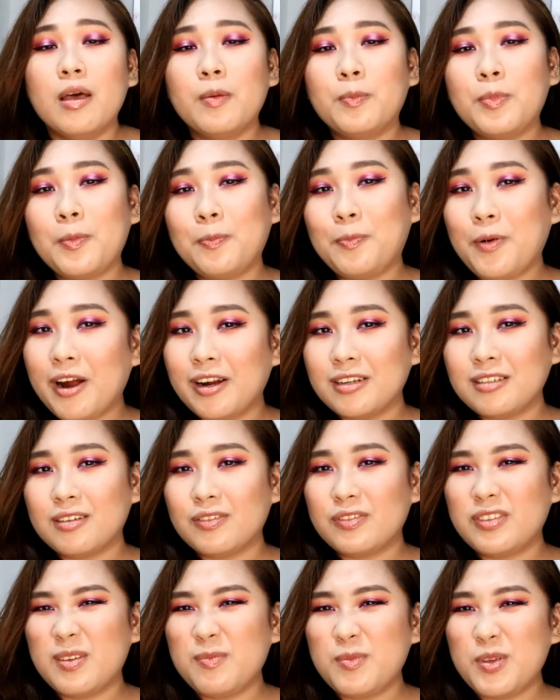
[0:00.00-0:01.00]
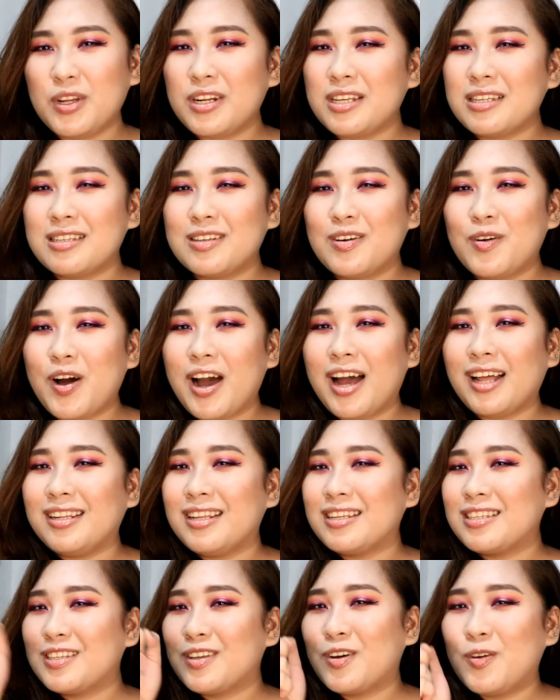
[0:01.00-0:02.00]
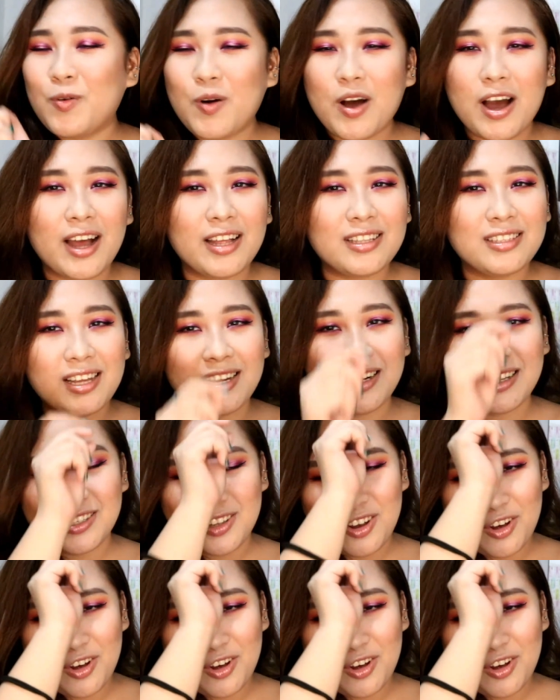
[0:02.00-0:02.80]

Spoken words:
Be part of the beauty squad, the squad that is